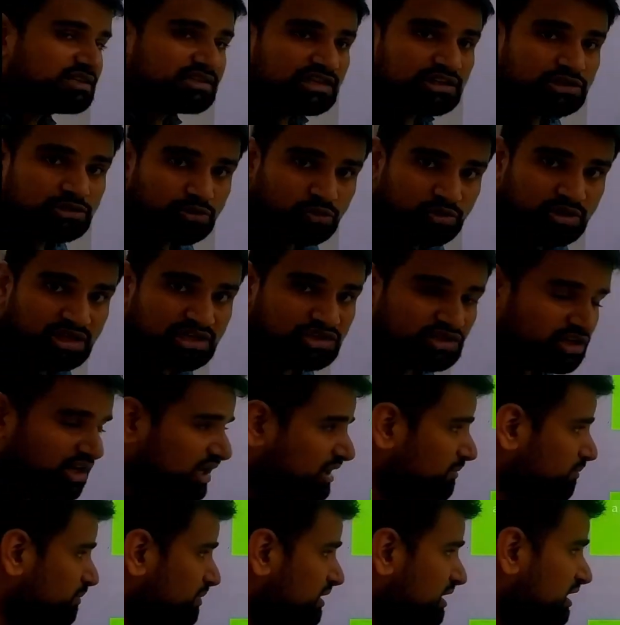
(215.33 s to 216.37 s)
it's a 2D
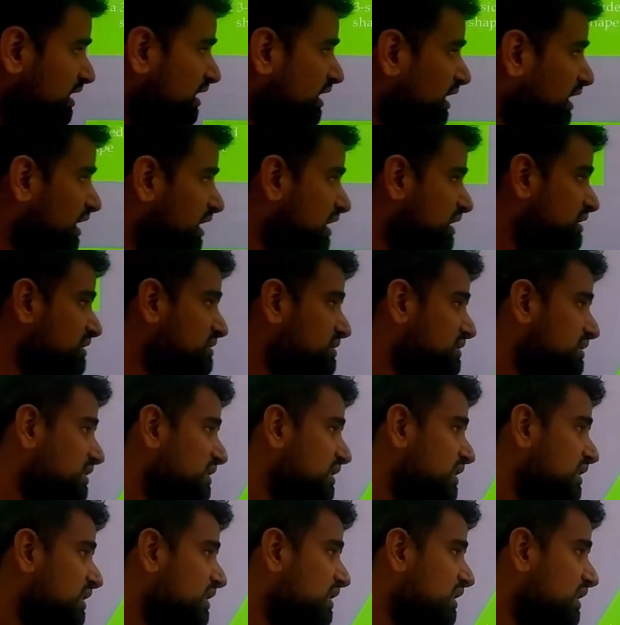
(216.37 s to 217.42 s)
shape,
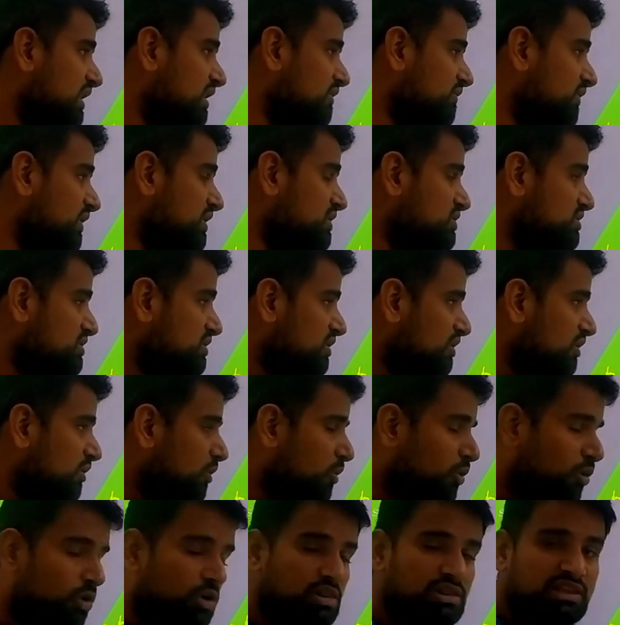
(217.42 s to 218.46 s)
and in which
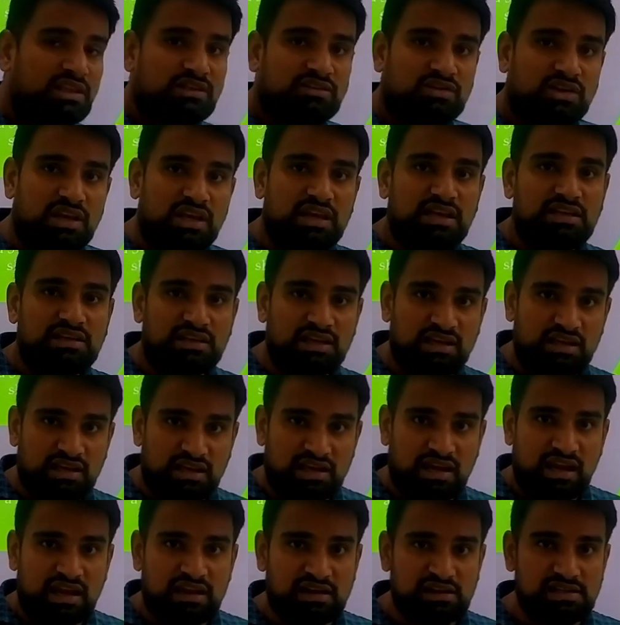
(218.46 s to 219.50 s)
all the three
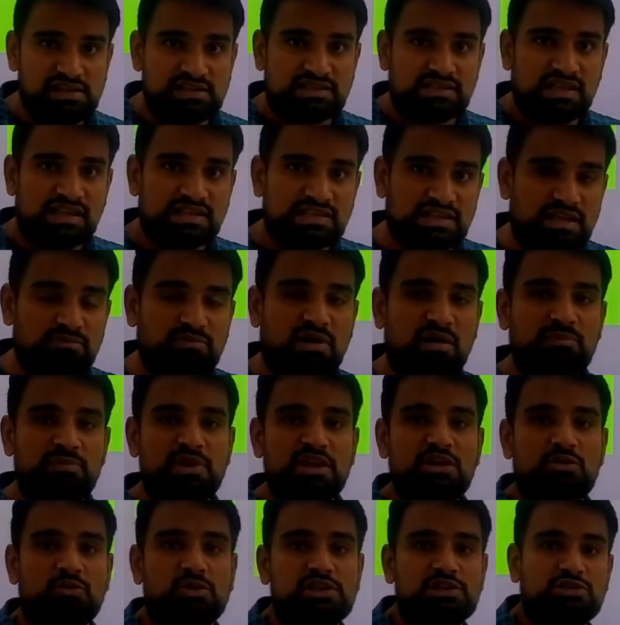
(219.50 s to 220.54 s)
interior angles sum up
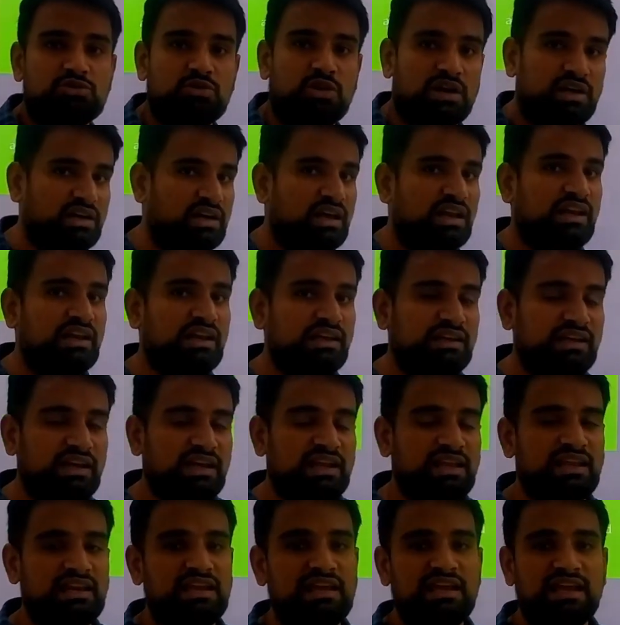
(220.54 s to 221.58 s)
equals to 180
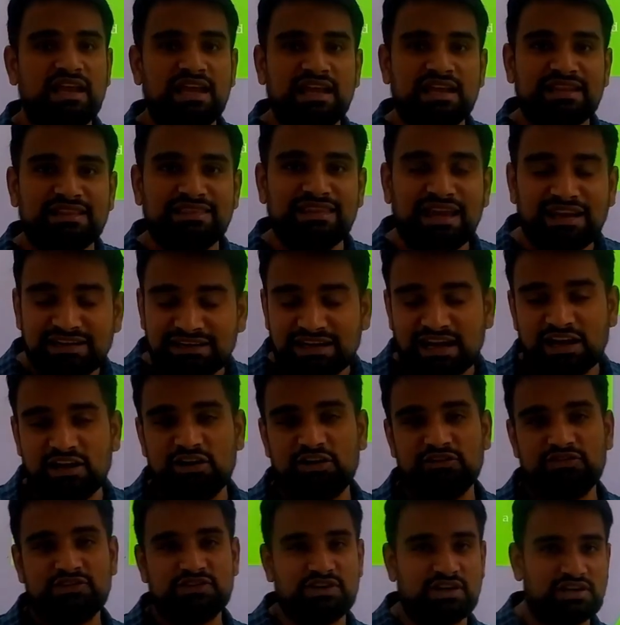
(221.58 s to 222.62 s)
degree. That kind
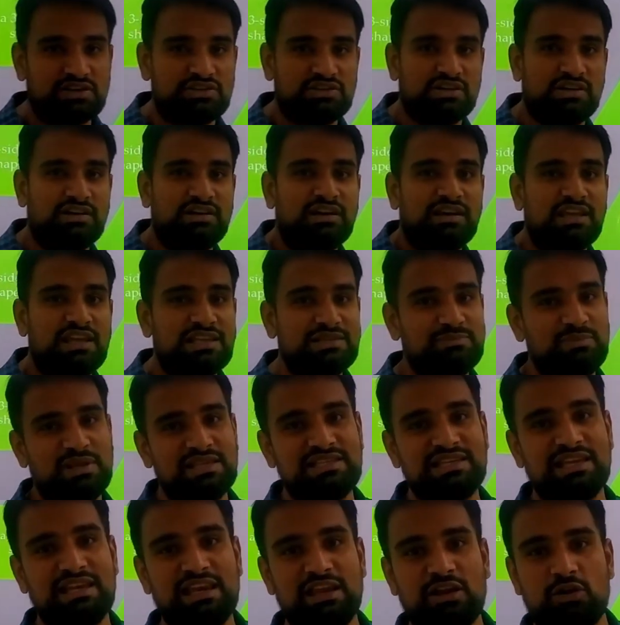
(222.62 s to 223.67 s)
of structure is
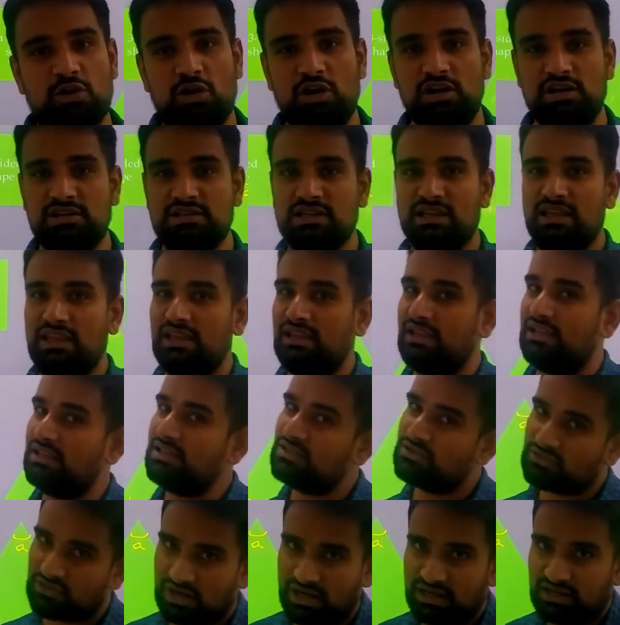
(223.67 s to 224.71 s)
basically called a
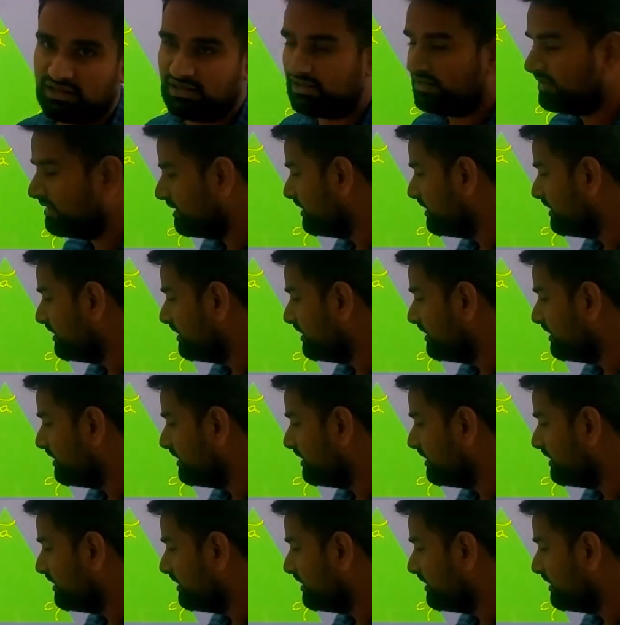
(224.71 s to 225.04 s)
triangle.